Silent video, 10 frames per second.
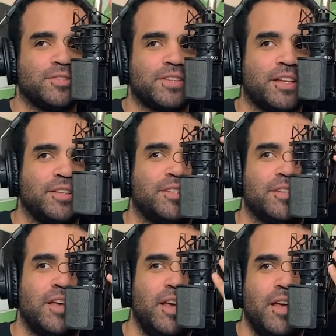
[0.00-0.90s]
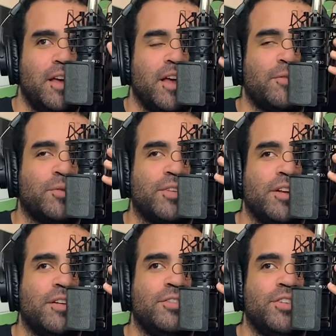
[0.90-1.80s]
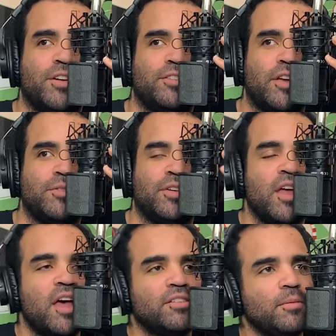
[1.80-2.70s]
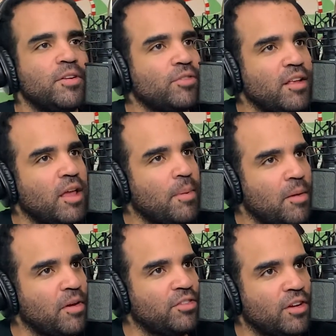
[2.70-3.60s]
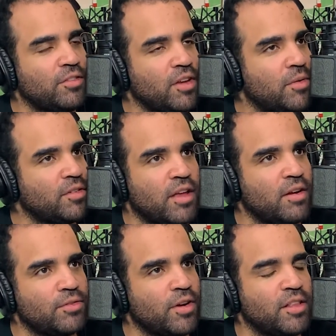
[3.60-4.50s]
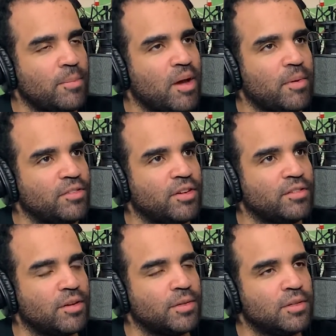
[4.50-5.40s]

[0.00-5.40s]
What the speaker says: just like, everyone's getting into this chicken sandwich thing. Has anybody tried that Popeye's chicken sandwich? Because I never tried that Popeye's chicken sandwich.